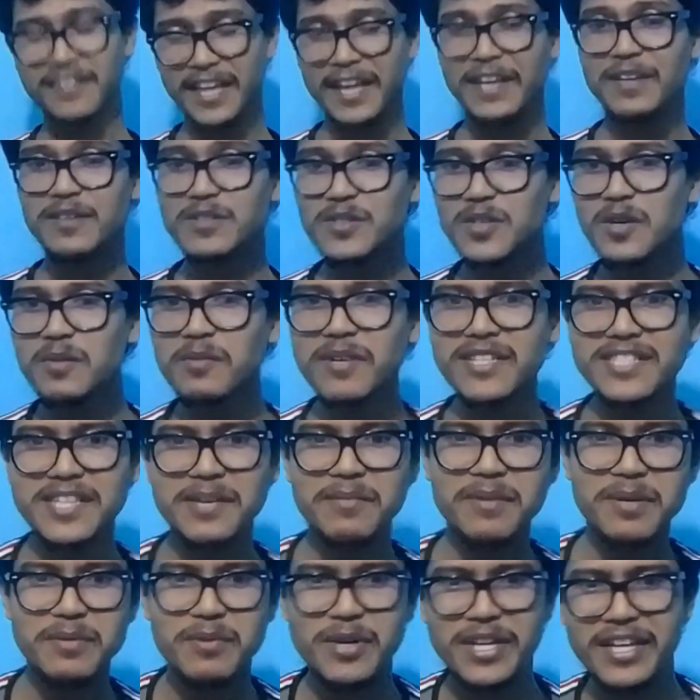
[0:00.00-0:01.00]
thank you so much
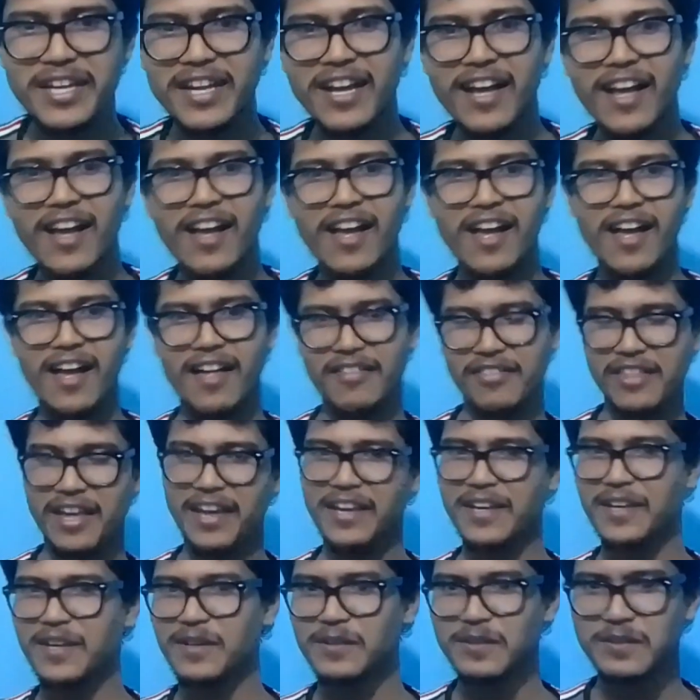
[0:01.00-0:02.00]
everybody, and
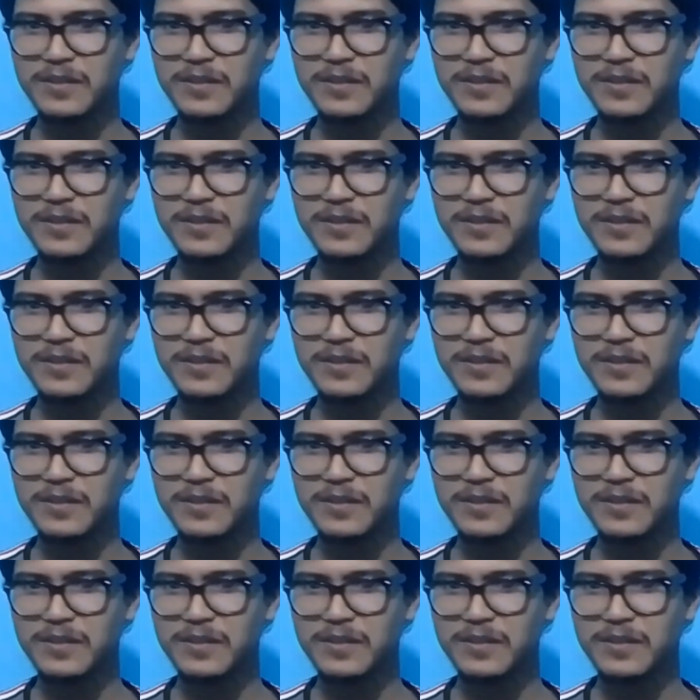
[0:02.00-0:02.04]
thank